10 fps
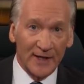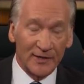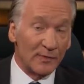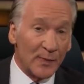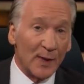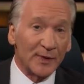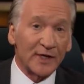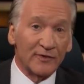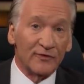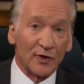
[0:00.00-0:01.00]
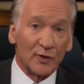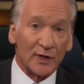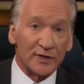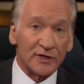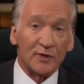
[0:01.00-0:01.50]
The Republican view
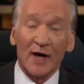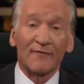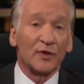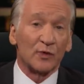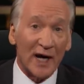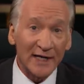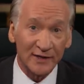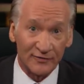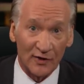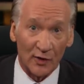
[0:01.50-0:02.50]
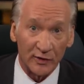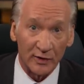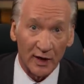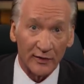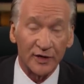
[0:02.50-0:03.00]
is you have the right to vote
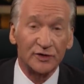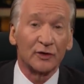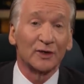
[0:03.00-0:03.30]
unless you're